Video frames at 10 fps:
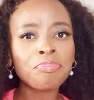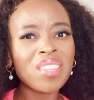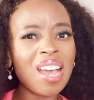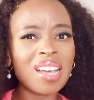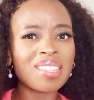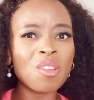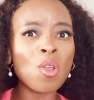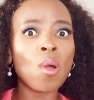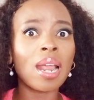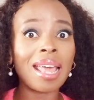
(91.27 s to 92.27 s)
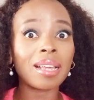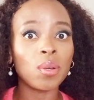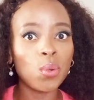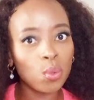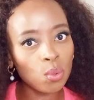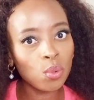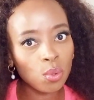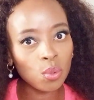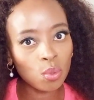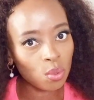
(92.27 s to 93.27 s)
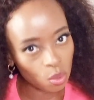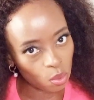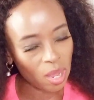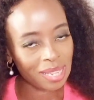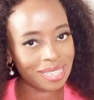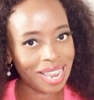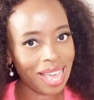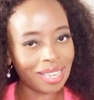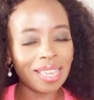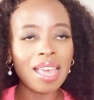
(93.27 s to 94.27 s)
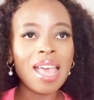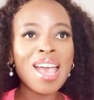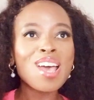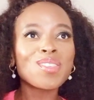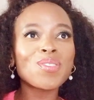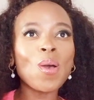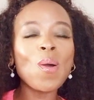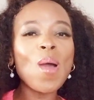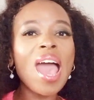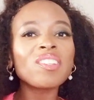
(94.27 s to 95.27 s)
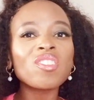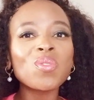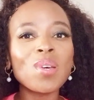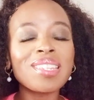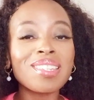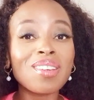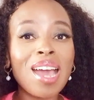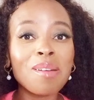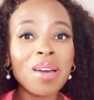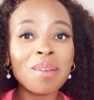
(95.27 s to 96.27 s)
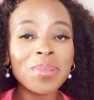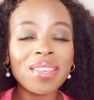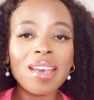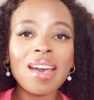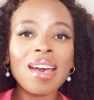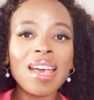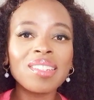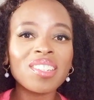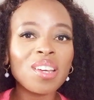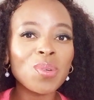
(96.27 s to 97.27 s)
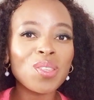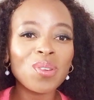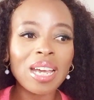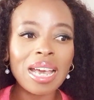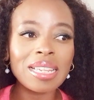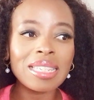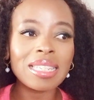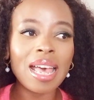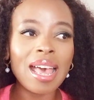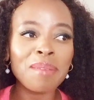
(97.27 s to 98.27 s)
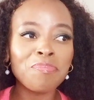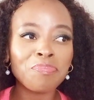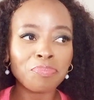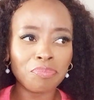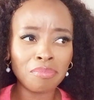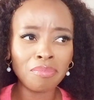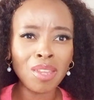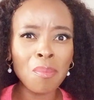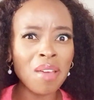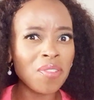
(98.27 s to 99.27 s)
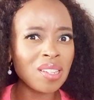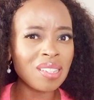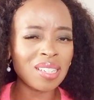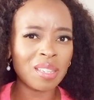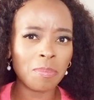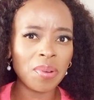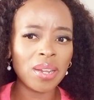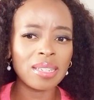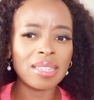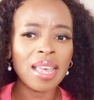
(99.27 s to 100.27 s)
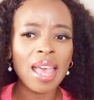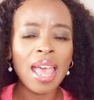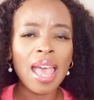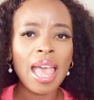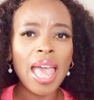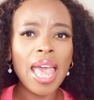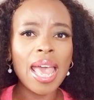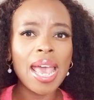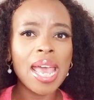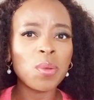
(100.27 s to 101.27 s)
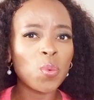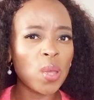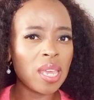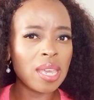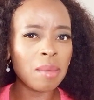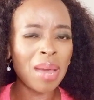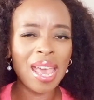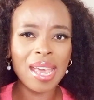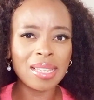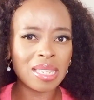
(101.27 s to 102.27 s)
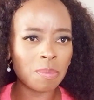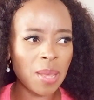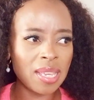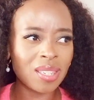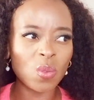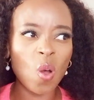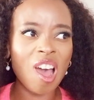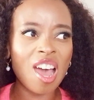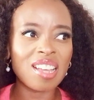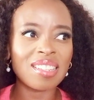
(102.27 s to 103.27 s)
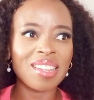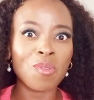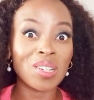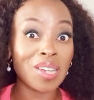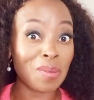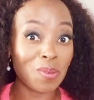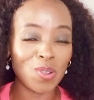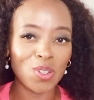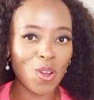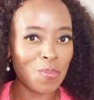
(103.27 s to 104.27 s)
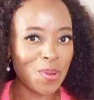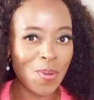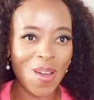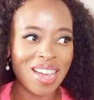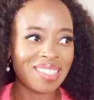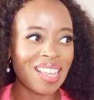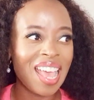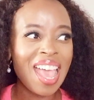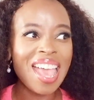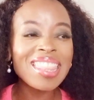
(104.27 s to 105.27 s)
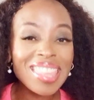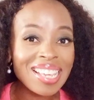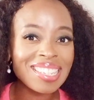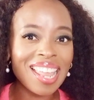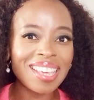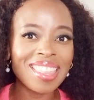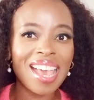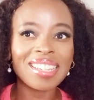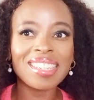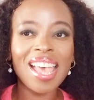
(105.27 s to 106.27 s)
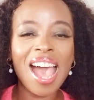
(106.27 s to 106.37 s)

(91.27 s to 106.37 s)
yeah, it's no longer like no as in like. So I just wanted to come up here and share with you guys my first experience and where my headspace was and what type of a job it was and things like that.